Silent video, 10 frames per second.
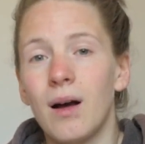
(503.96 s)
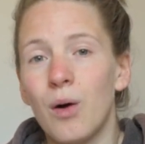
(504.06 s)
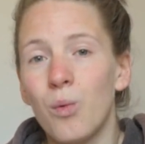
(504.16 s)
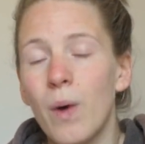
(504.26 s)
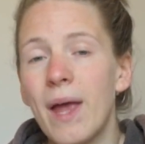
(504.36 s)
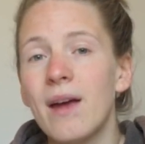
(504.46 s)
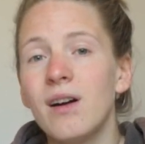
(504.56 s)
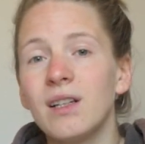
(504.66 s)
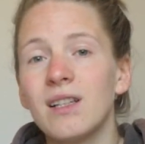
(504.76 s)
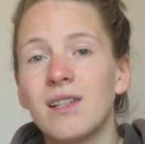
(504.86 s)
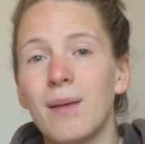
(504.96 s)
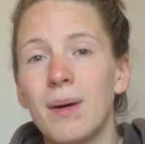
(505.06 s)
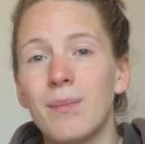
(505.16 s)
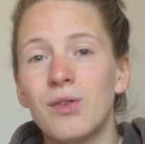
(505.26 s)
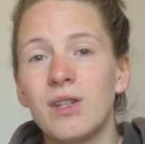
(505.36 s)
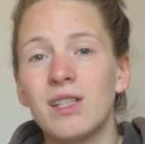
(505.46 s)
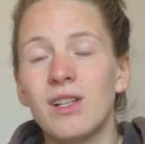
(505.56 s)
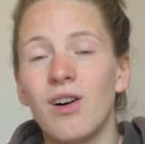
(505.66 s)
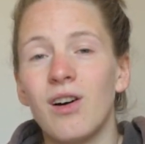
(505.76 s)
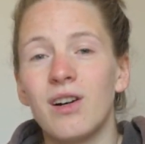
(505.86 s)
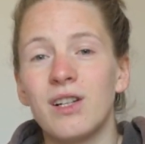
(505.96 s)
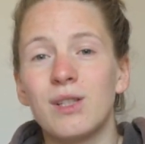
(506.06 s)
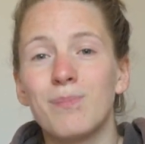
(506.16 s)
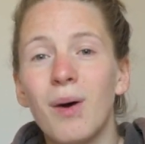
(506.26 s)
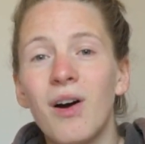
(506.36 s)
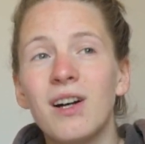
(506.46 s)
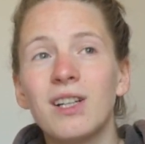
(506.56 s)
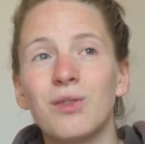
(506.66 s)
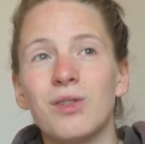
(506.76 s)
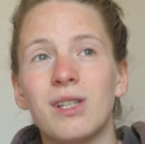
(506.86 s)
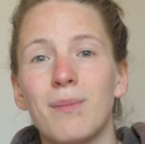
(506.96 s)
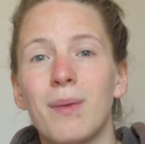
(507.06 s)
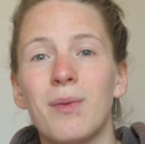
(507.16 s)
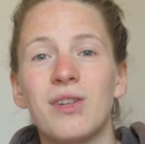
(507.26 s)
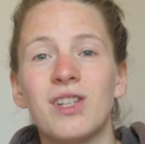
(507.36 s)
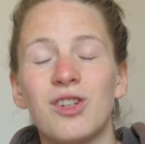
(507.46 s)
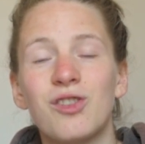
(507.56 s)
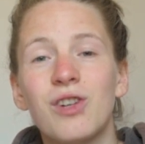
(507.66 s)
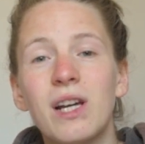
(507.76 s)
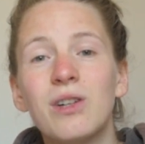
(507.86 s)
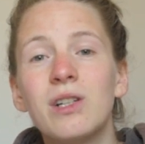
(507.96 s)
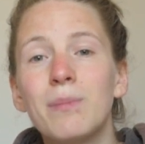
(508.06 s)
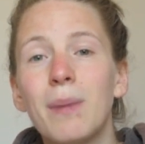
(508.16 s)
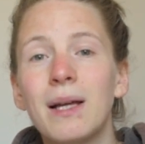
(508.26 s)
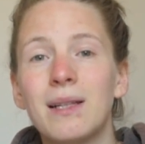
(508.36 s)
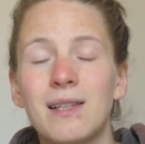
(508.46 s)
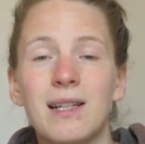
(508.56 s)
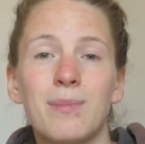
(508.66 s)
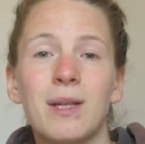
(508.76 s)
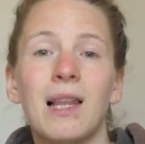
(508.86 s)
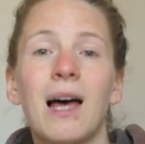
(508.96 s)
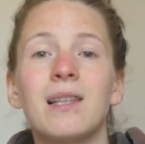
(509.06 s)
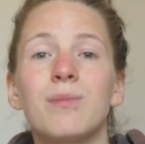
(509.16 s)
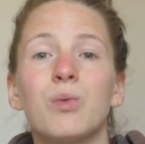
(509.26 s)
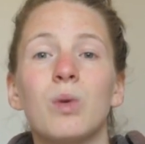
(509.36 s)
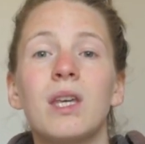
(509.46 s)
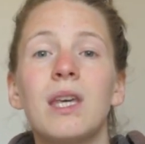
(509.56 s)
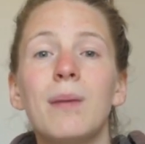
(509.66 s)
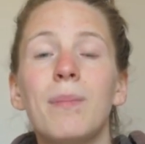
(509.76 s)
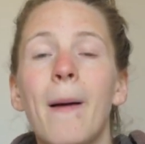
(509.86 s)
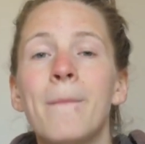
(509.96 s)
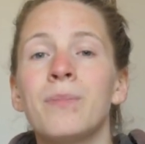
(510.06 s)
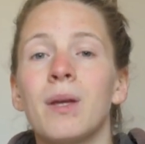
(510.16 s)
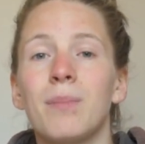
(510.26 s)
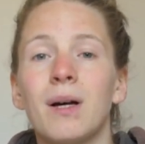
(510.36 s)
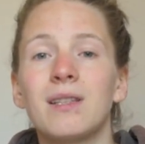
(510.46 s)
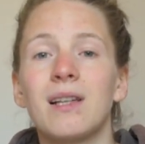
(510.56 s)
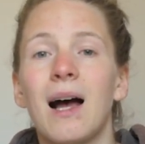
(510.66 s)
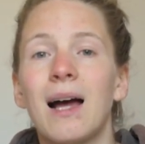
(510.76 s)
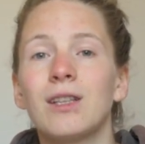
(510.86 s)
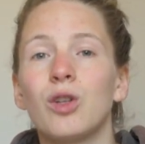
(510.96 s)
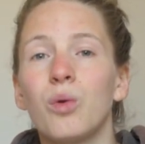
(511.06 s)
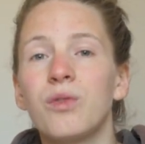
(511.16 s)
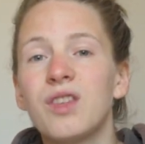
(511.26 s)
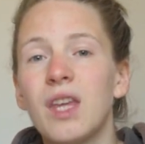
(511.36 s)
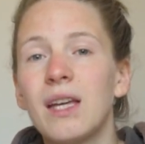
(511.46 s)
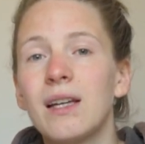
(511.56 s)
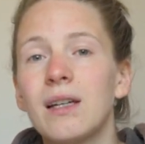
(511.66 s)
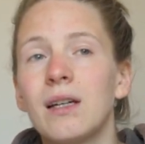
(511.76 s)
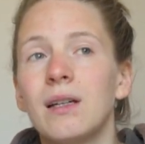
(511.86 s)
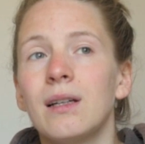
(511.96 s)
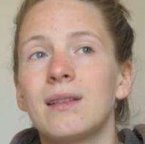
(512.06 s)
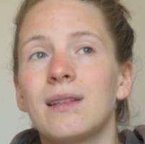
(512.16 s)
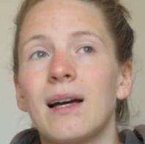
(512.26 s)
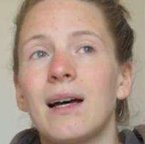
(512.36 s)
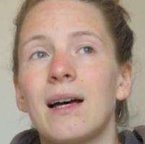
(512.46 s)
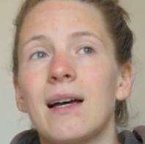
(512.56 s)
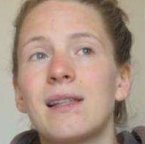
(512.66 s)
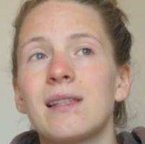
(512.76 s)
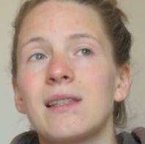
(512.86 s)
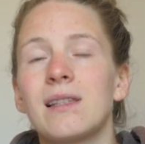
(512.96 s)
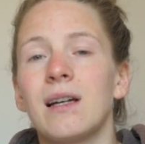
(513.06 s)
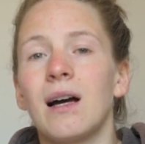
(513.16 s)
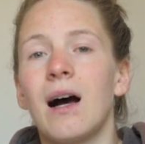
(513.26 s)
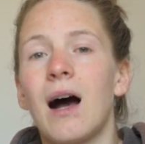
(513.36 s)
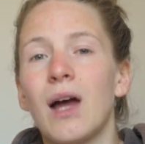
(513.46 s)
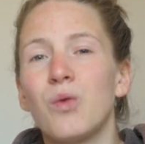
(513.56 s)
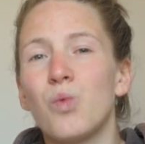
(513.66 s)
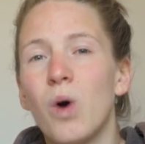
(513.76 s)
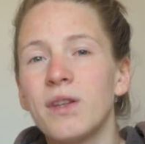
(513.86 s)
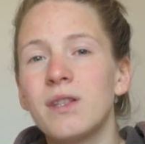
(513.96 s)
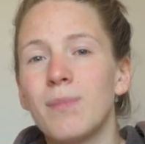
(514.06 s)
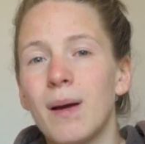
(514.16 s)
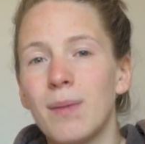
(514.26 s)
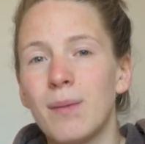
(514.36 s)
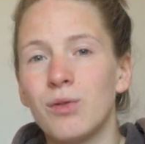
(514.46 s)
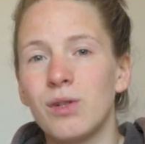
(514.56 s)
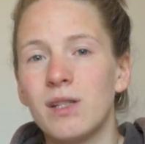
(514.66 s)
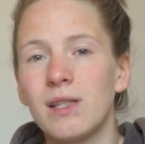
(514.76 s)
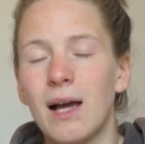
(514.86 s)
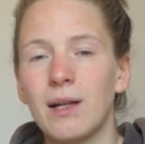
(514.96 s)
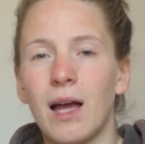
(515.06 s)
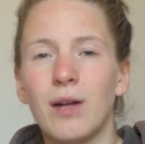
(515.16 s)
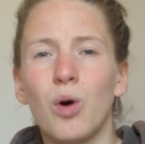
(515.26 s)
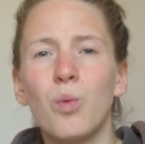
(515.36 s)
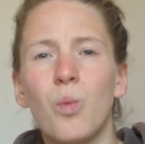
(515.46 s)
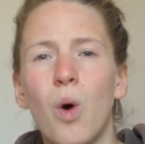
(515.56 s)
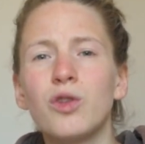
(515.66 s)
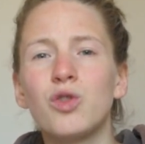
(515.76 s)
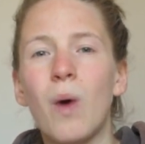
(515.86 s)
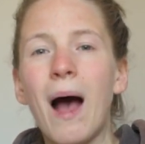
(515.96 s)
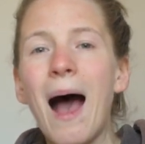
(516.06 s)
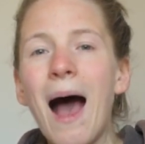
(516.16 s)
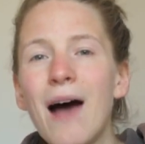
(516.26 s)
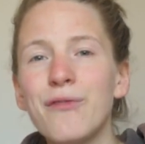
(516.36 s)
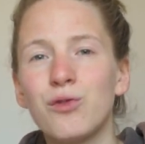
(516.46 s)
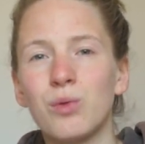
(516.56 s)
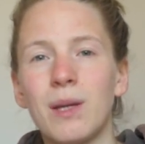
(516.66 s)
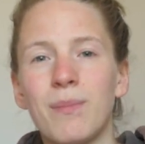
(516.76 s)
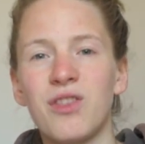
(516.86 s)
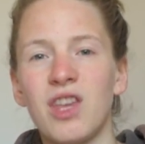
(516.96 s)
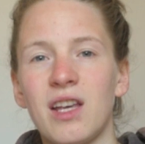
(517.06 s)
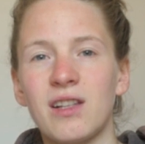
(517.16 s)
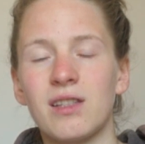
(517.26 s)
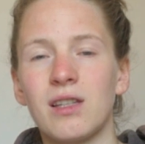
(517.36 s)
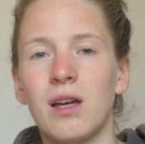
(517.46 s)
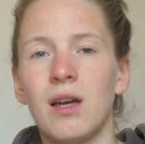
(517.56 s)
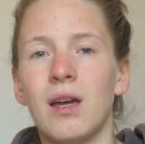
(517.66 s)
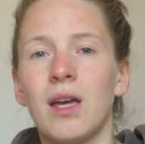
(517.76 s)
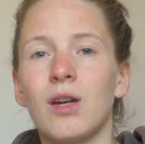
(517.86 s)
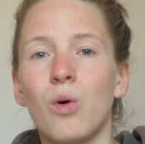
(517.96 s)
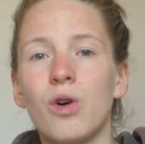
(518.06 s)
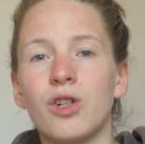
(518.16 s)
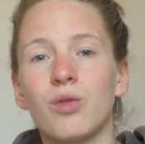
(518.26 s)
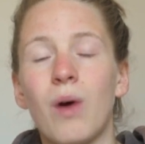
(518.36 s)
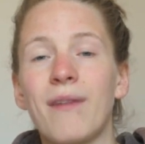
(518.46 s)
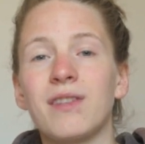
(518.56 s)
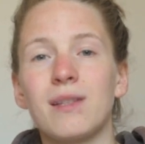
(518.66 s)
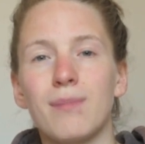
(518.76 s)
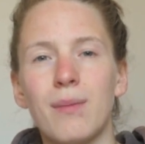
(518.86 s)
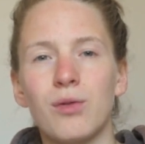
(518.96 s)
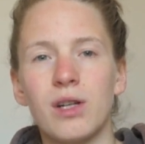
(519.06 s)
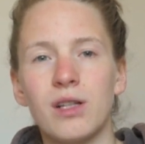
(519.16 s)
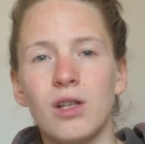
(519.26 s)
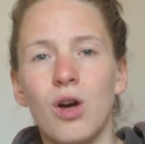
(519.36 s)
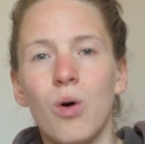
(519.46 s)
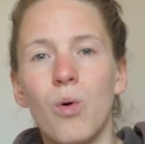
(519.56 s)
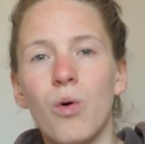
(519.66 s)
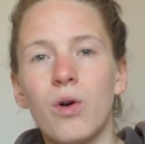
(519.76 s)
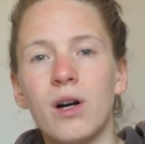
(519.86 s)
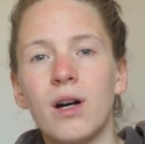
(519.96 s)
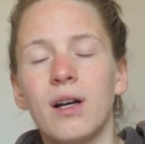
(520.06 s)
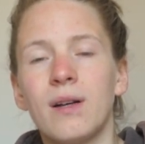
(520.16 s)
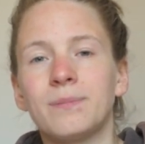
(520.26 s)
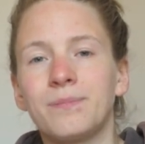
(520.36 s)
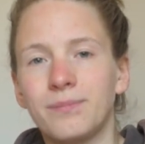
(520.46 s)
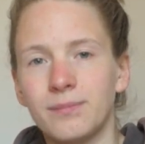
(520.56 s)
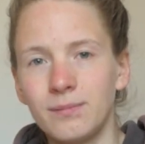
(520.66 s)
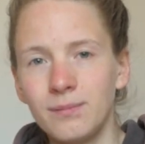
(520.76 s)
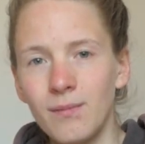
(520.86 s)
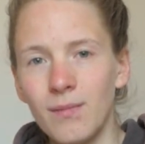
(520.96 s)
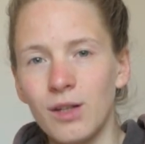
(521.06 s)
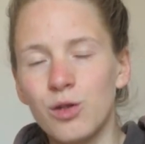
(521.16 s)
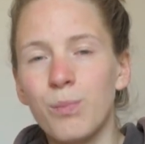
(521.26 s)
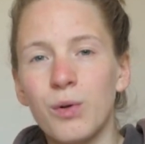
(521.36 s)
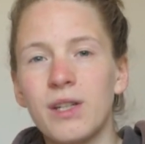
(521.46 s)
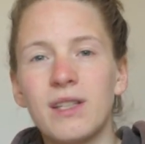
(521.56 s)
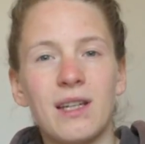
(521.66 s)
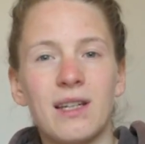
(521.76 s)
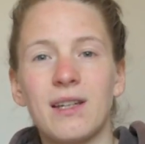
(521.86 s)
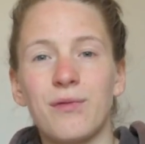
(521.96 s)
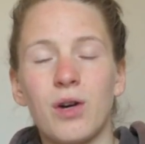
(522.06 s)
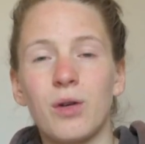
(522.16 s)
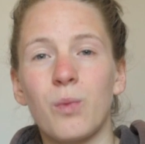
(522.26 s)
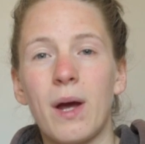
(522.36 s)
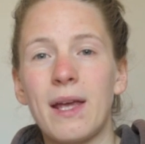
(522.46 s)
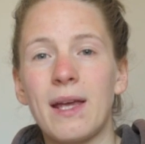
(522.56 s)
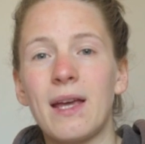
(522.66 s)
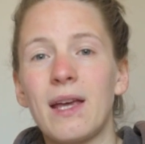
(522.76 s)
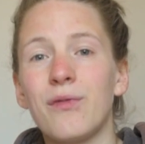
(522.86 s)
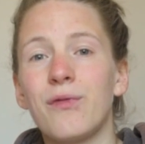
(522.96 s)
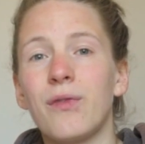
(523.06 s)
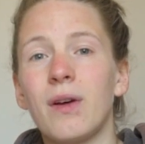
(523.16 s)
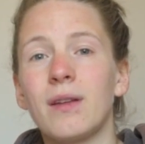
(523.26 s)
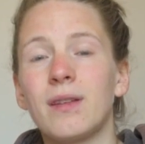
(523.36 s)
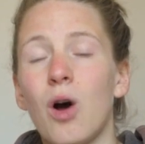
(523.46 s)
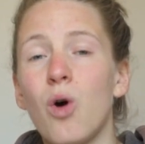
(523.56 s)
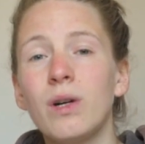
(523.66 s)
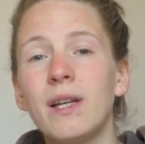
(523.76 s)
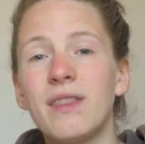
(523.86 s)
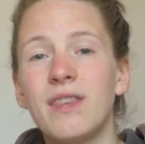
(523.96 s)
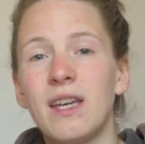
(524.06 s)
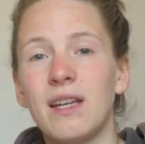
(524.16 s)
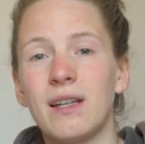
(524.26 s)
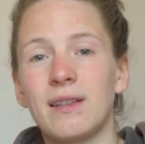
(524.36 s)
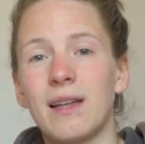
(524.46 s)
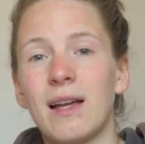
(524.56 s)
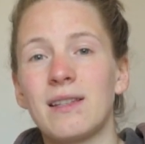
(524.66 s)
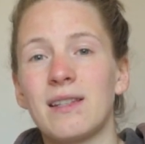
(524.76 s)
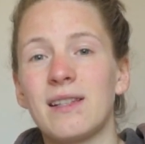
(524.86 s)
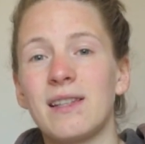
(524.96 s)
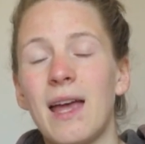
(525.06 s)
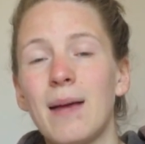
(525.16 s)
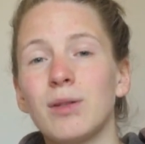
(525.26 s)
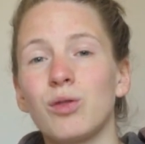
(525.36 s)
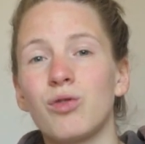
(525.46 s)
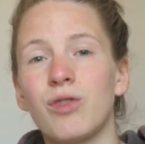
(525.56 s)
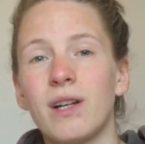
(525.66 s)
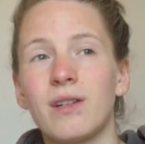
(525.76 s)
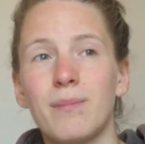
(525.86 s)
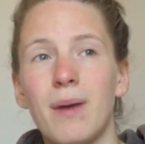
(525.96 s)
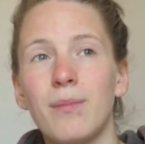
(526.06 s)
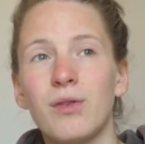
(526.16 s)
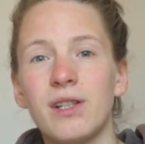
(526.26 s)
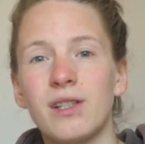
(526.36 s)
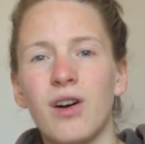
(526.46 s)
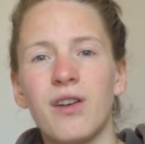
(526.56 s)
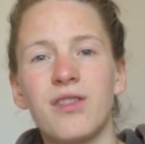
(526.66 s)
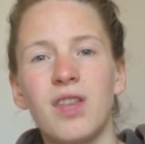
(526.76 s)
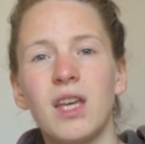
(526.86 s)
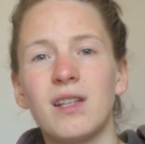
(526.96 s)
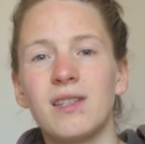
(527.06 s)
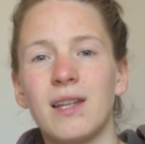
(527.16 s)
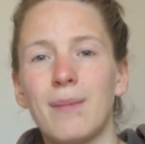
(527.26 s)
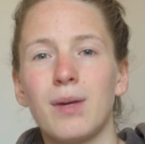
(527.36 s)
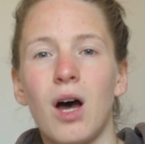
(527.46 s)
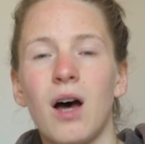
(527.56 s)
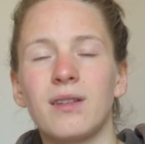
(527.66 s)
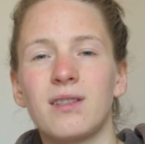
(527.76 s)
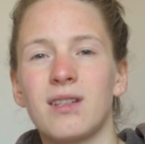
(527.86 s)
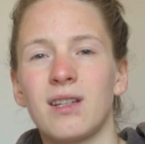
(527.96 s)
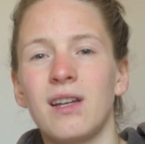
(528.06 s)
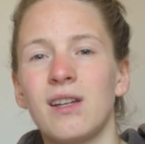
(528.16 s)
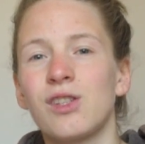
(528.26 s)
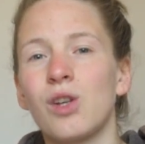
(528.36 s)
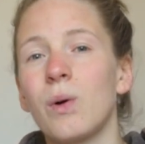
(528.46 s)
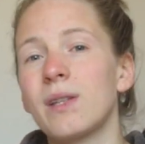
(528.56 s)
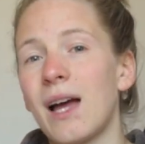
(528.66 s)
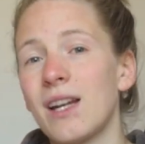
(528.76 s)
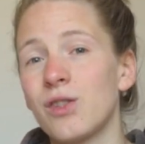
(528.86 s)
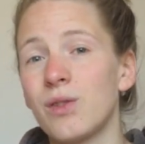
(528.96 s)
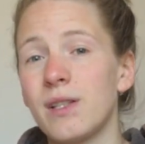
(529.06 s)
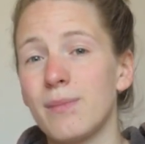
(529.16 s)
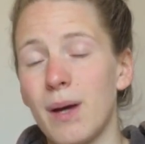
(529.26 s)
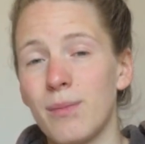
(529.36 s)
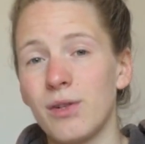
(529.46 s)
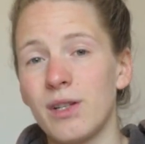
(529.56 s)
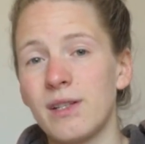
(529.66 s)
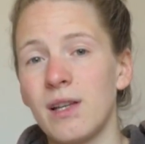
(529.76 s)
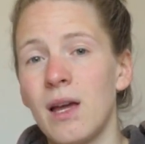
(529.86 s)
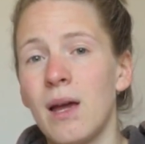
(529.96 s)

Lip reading: aware that some memories are sparked or some memories are triggered by the sentimental items we keep, but I don't think that I want my memories, I don't want to have to keep things in order to have these memories. Or to put it in a different way, if the only thing that is able to trigger the memories are things, then I'm not so attached to these memories.